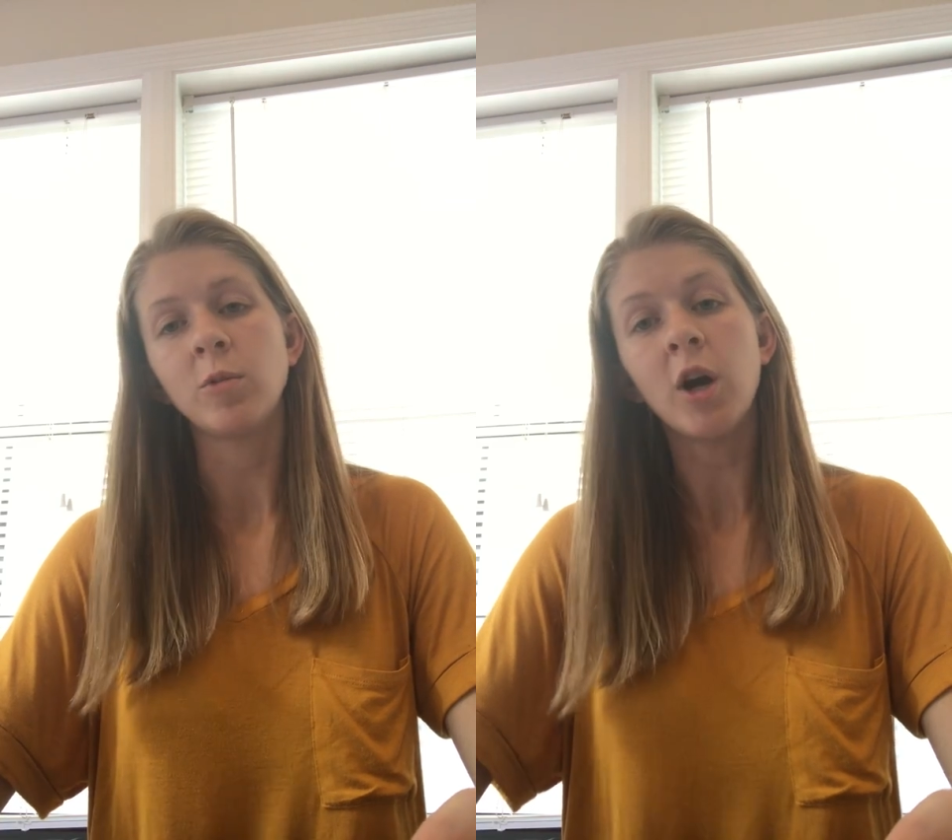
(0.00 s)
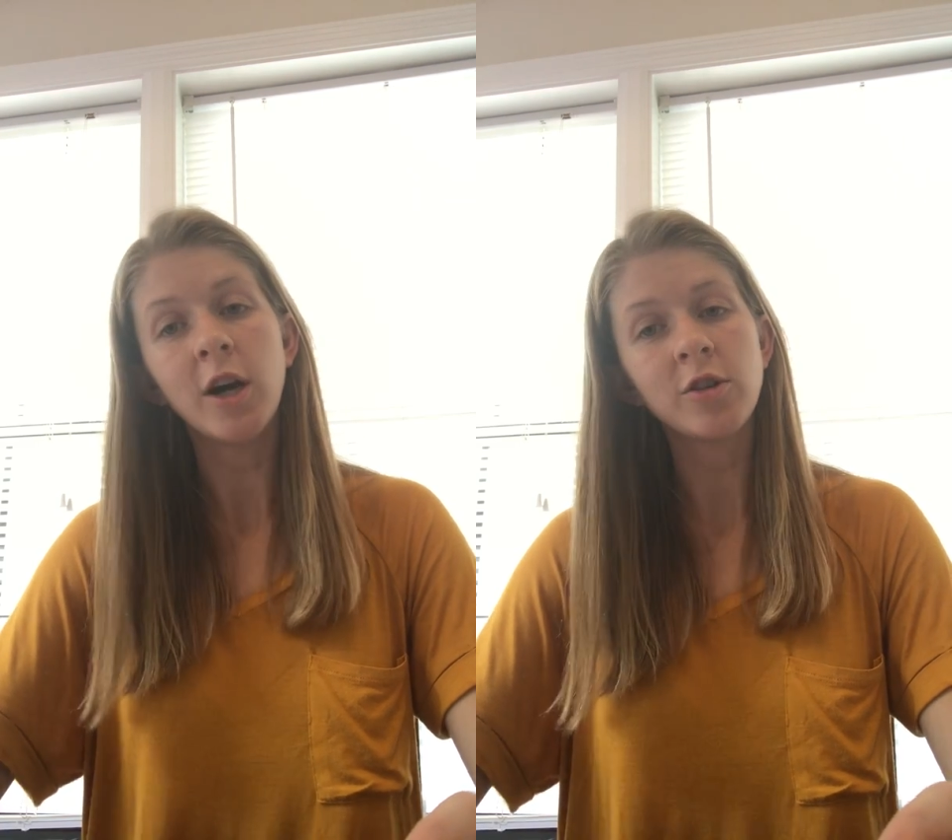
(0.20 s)

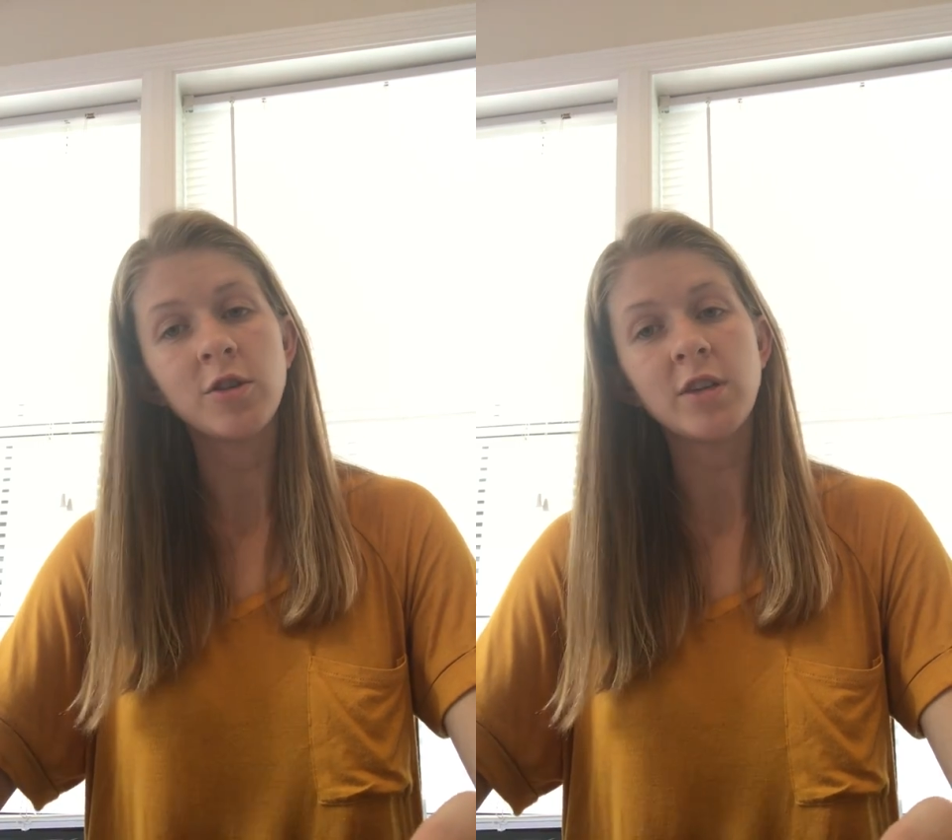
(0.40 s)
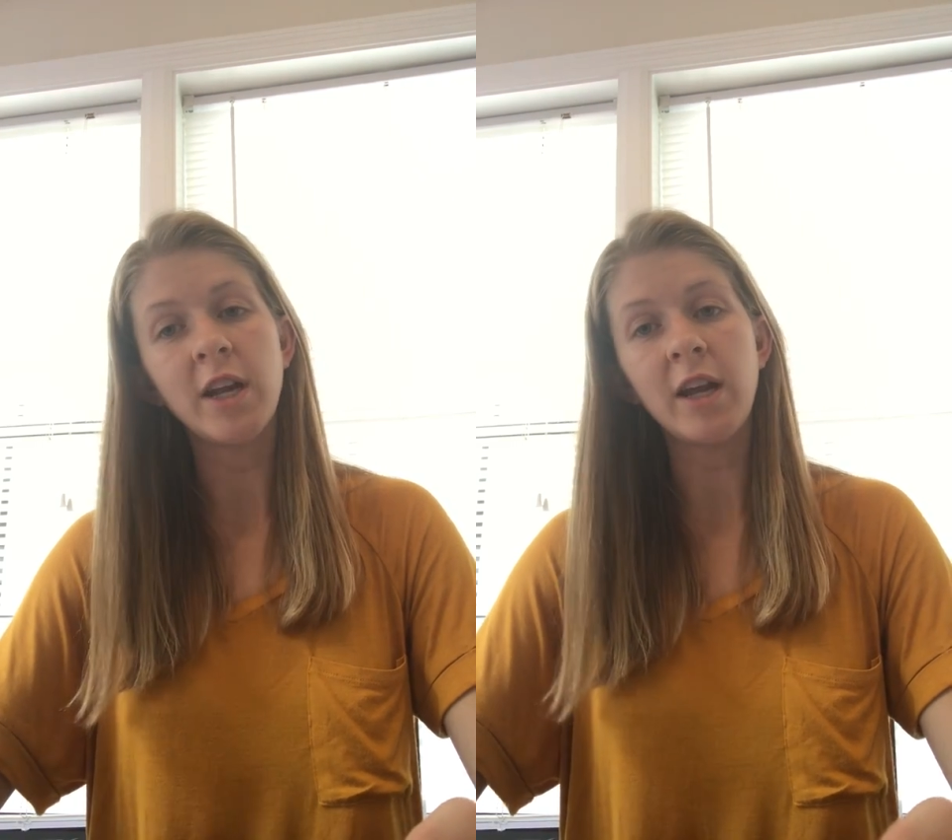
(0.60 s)

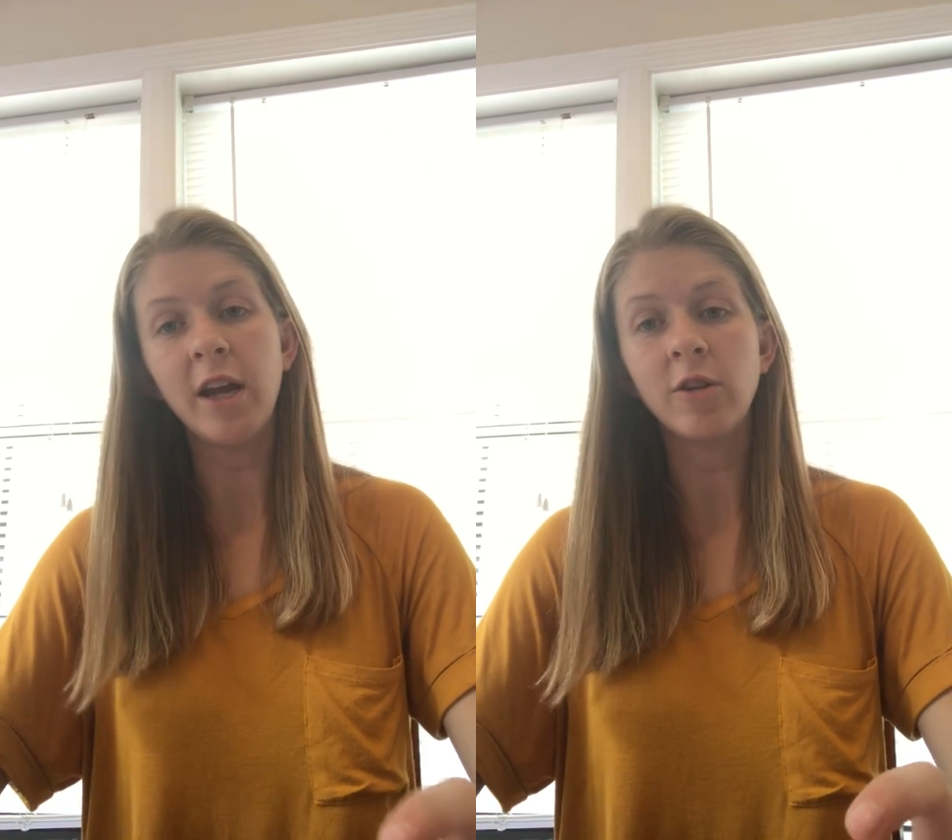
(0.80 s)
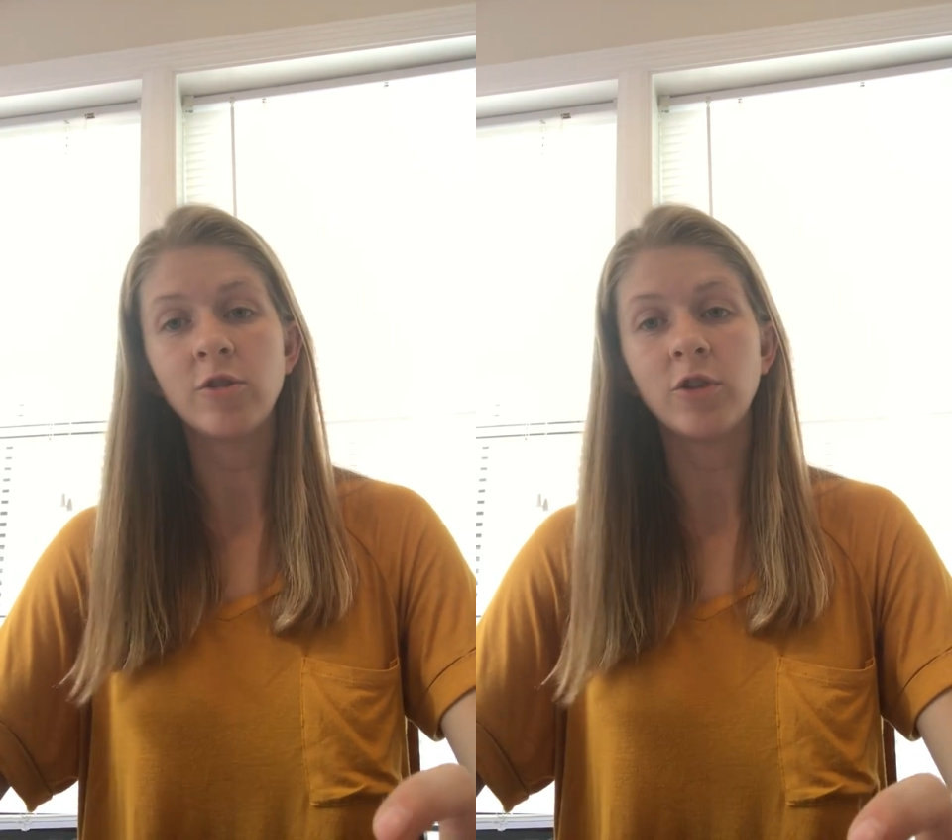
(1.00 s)
chondrocyte
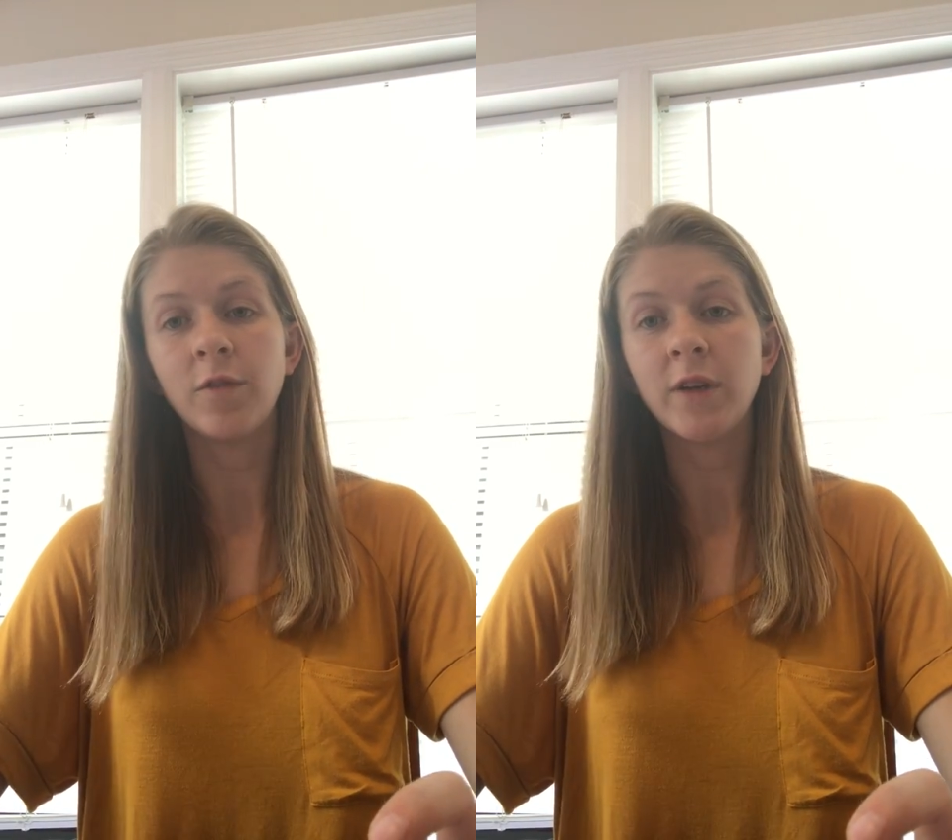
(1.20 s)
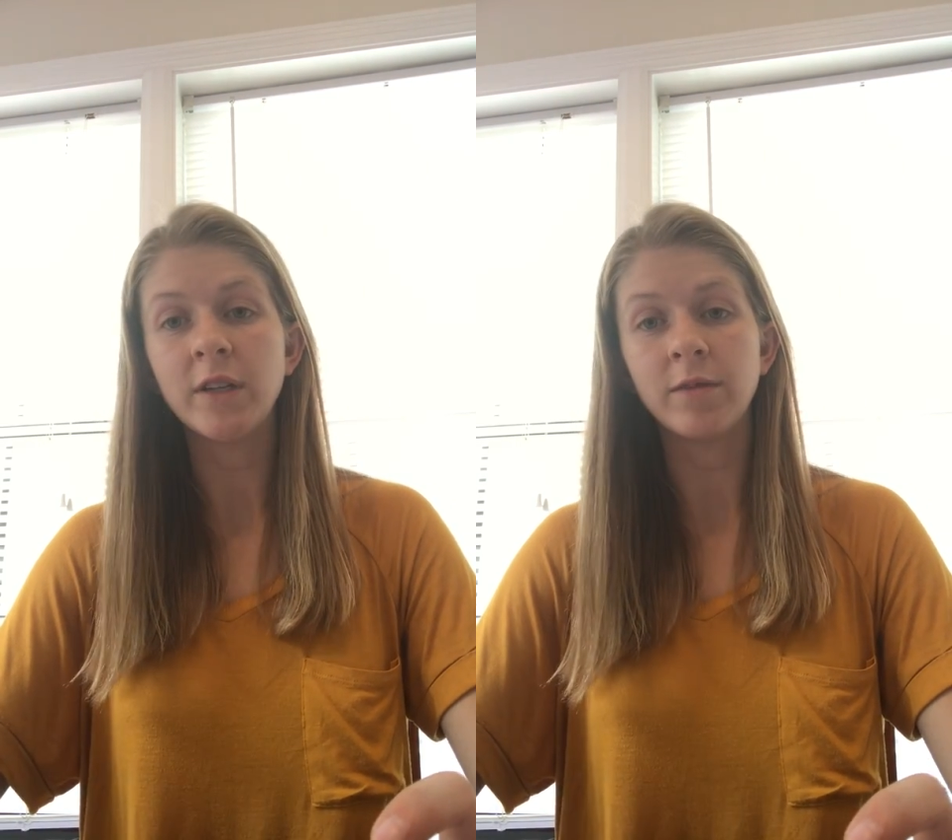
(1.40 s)

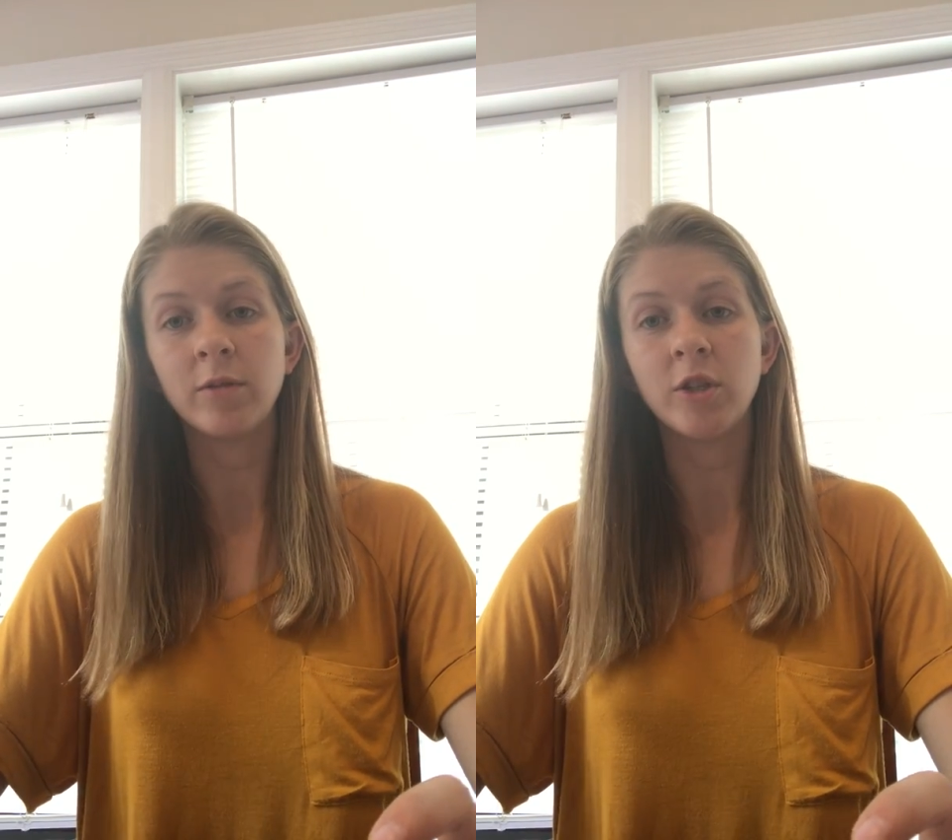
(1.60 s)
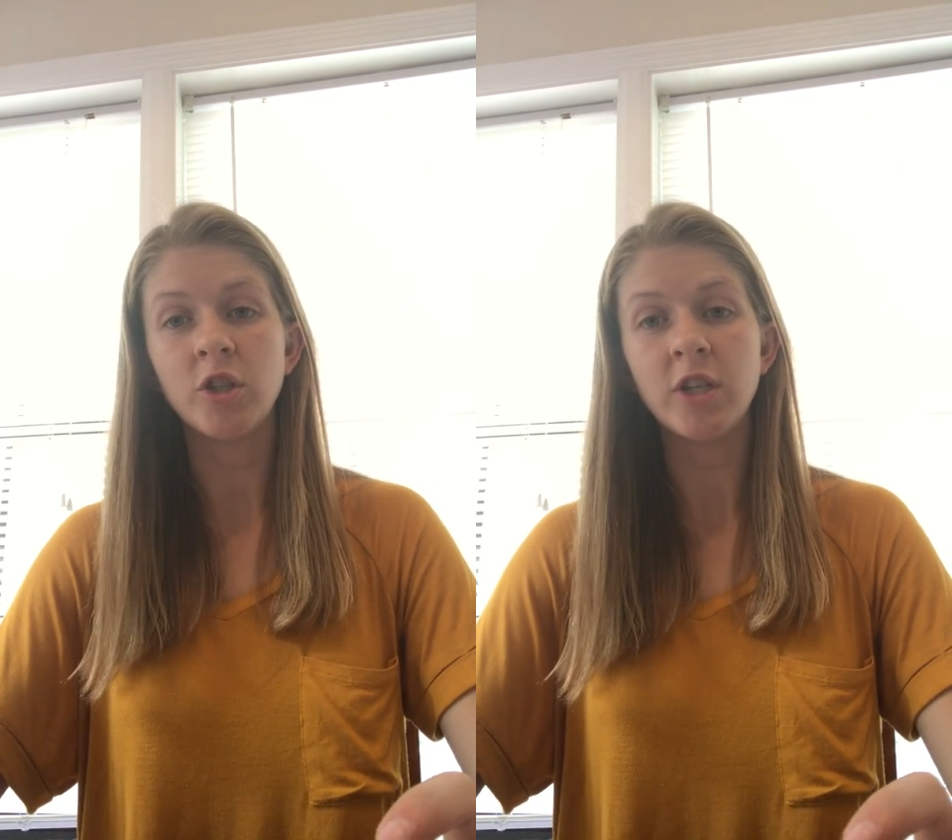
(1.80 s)
heterotrophic
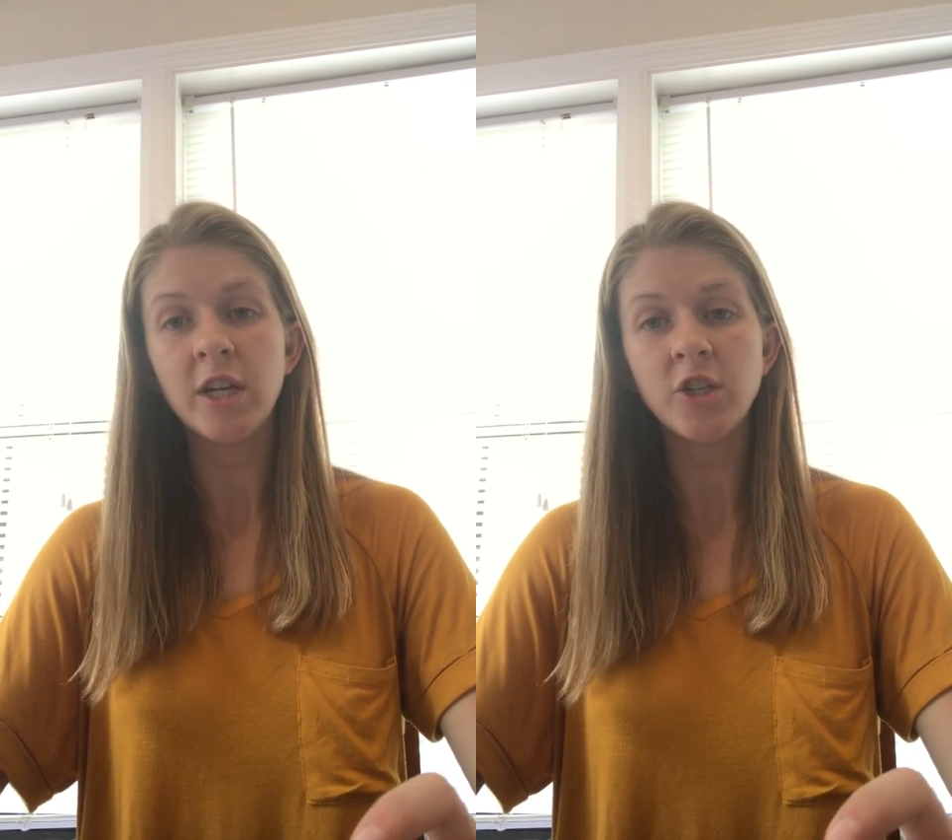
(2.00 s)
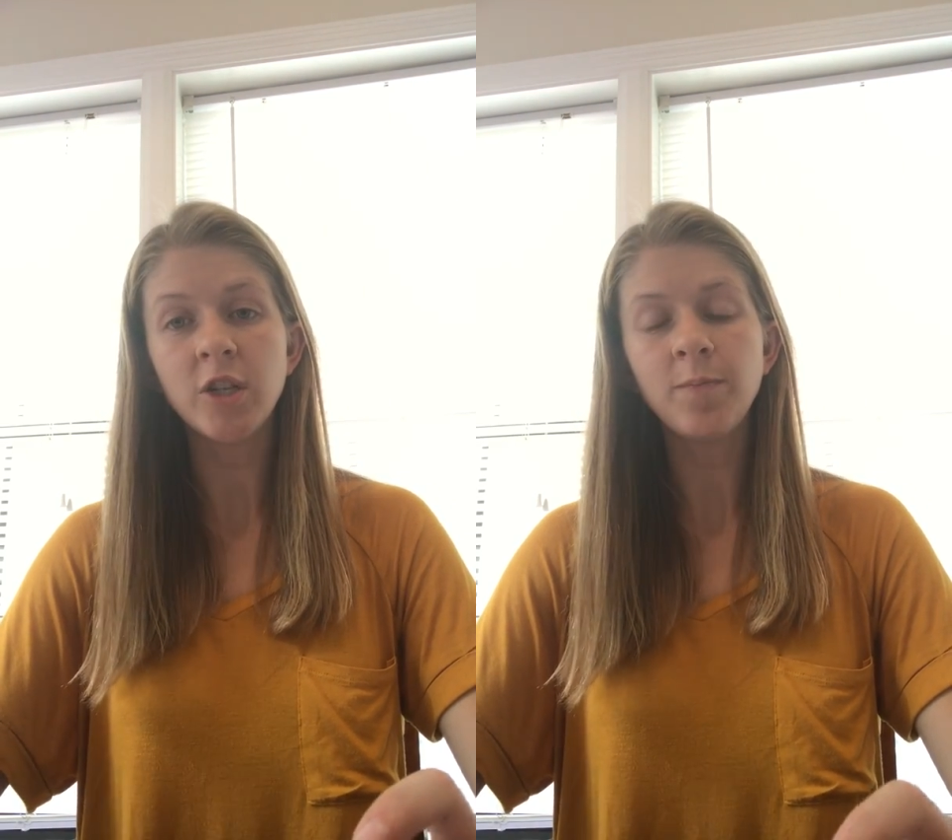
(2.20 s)

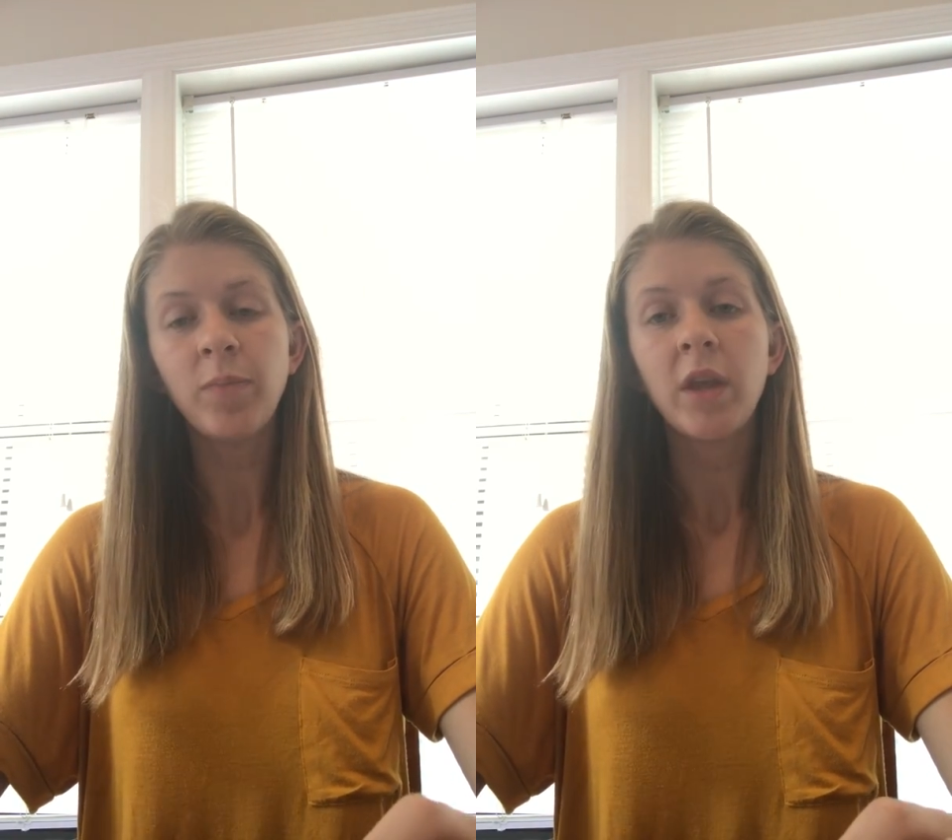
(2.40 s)
differentiation,